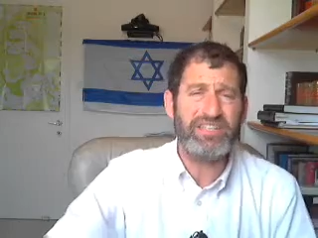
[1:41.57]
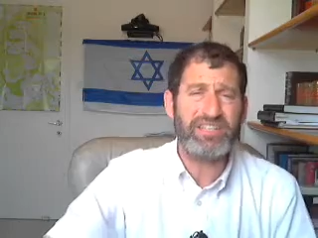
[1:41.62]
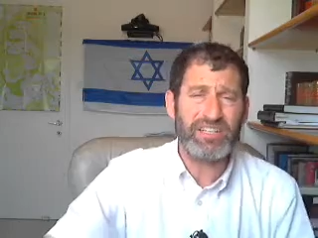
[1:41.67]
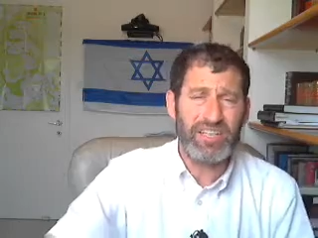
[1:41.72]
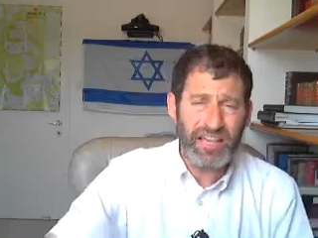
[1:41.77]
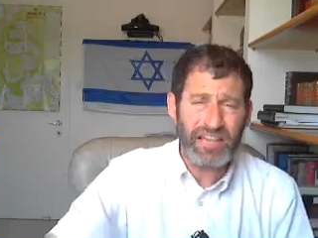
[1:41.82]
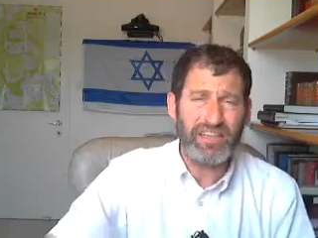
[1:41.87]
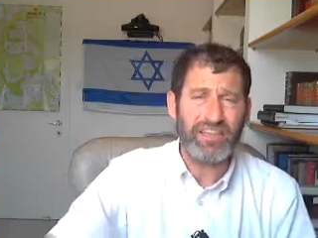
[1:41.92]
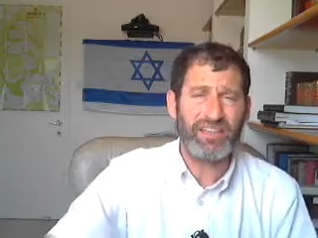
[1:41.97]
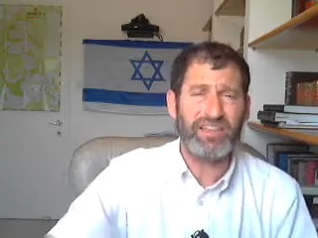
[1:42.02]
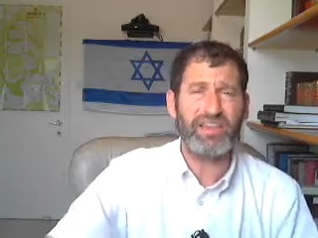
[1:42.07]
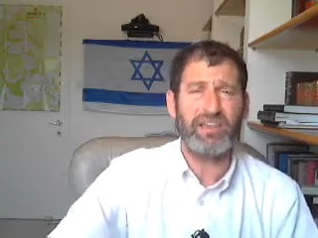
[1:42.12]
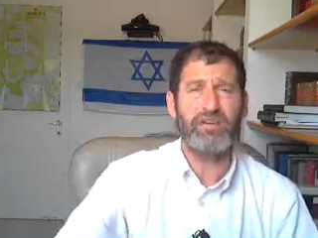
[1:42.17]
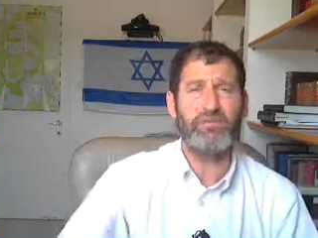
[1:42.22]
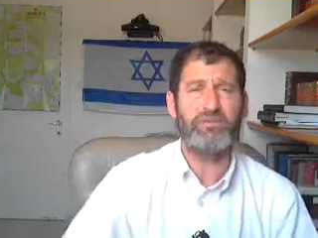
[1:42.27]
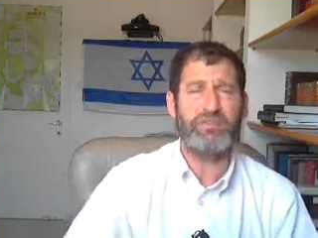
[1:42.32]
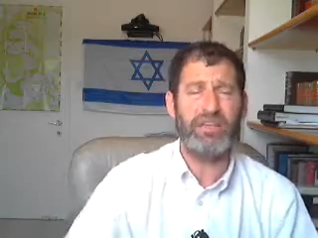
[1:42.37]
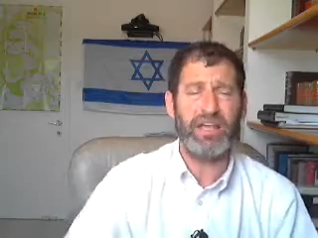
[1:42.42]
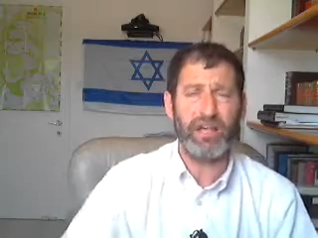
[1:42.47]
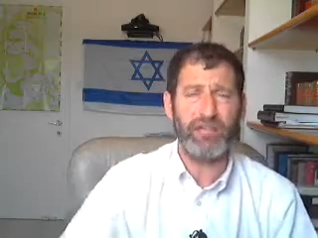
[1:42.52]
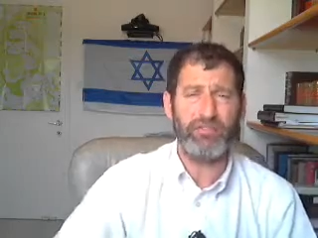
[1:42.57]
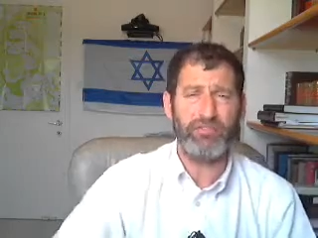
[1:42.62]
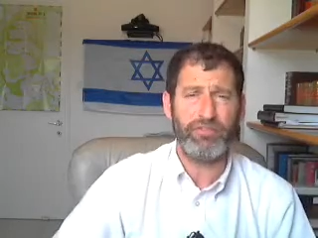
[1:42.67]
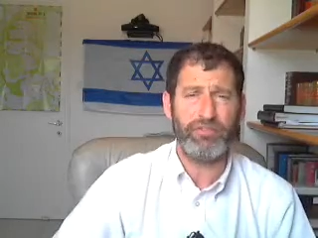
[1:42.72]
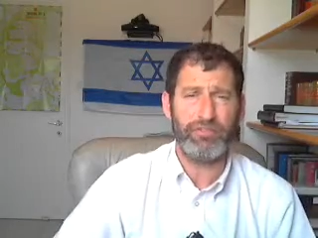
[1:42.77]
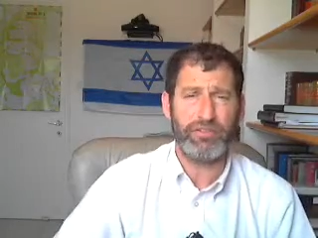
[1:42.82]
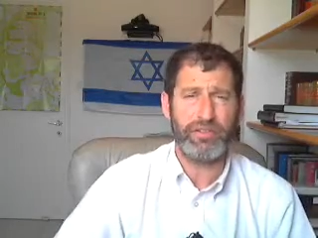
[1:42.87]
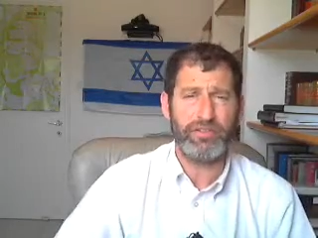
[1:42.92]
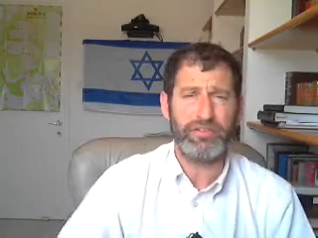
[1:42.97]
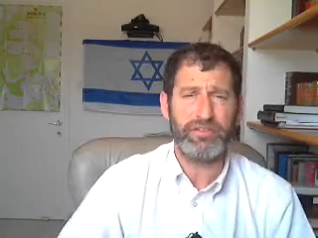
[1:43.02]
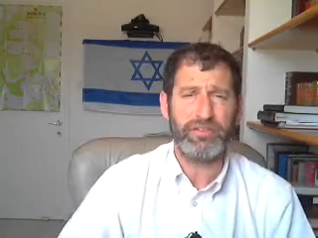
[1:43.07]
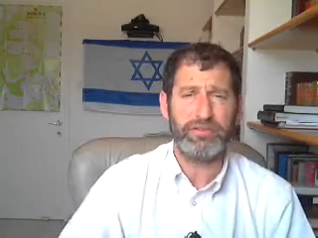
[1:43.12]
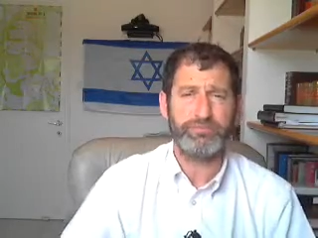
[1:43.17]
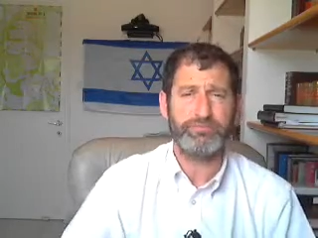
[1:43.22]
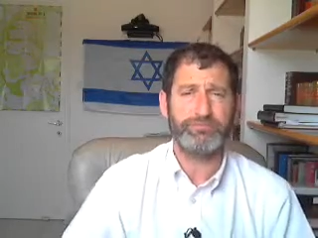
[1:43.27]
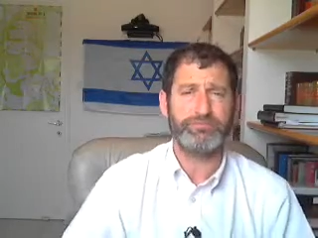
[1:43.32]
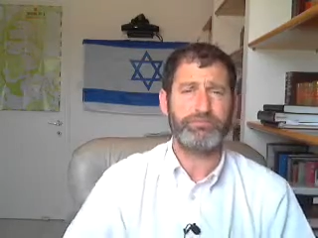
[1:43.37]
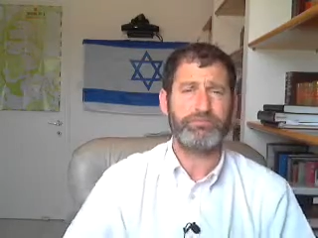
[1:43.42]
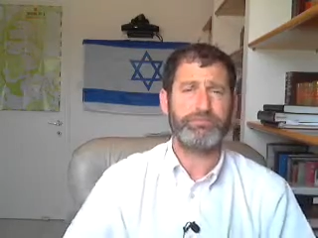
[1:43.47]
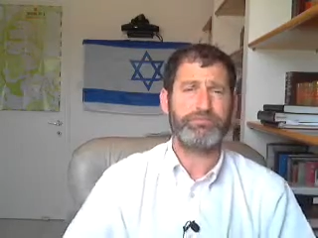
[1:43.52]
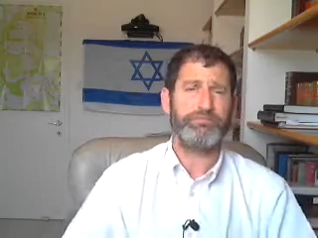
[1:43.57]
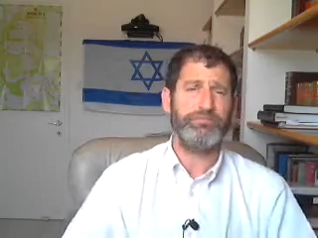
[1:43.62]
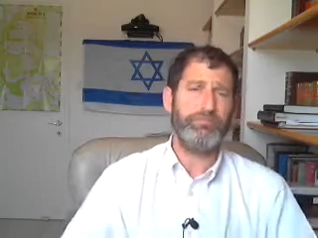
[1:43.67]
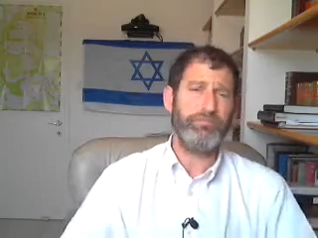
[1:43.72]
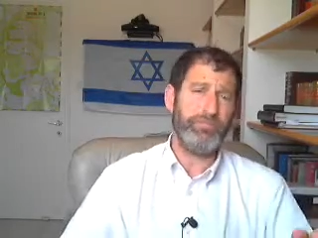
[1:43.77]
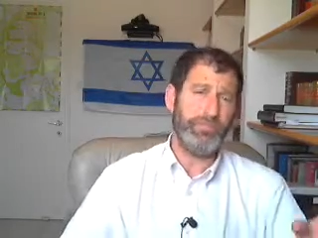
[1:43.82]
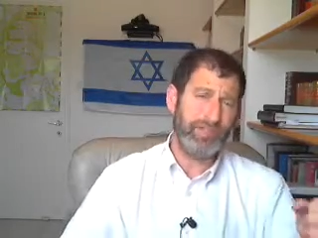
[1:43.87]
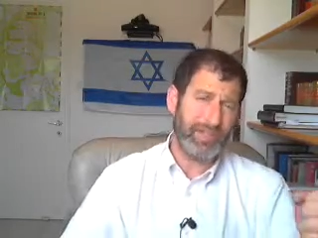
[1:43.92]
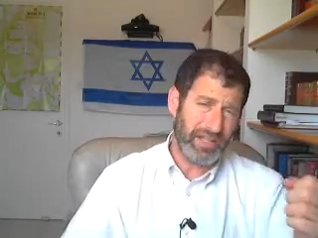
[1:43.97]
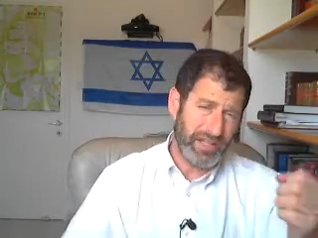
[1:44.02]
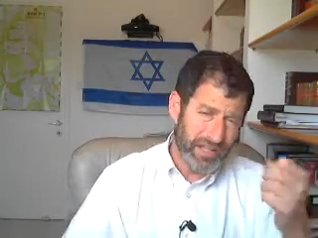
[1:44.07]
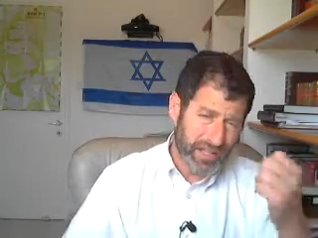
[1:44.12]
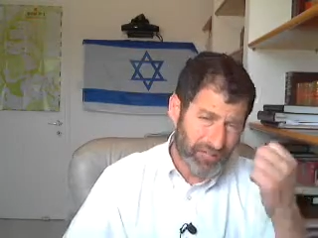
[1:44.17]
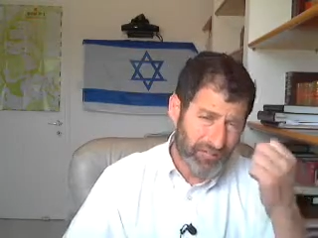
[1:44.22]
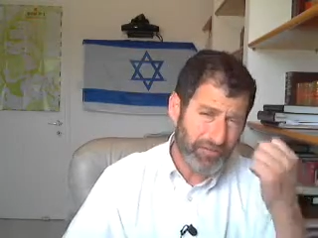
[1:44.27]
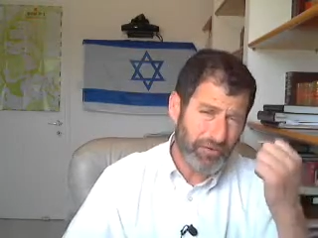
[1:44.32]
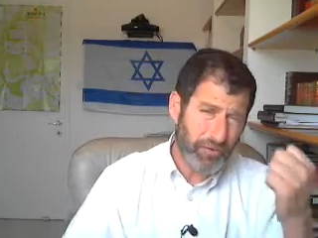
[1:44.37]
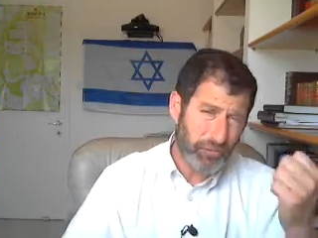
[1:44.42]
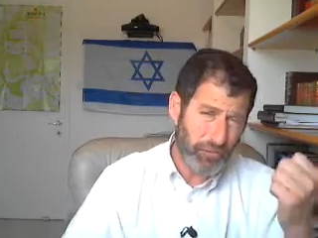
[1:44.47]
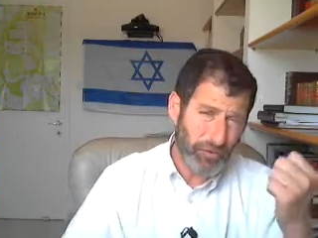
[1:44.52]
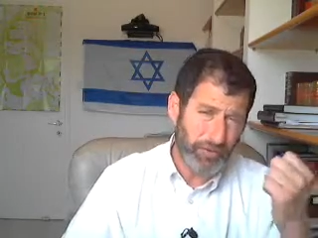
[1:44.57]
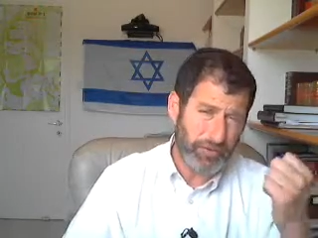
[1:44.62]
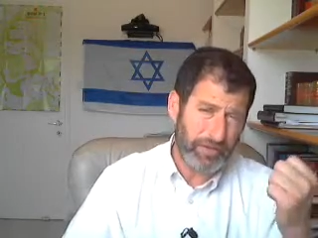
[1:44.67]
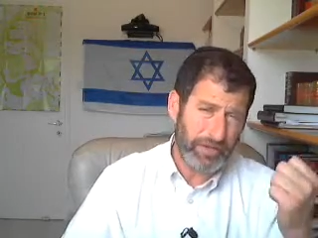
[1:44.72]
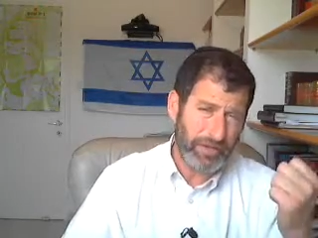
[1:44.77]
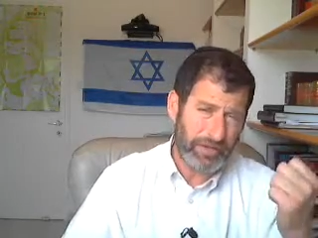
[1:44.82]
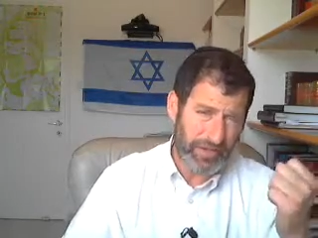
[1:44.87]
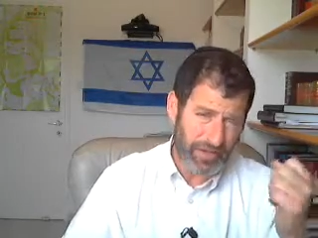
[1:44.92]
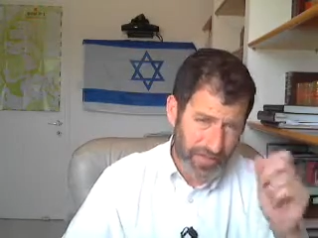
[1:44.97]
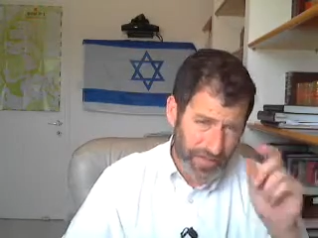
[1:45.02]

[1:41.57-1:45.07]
shaila that comes out from this. If a woman,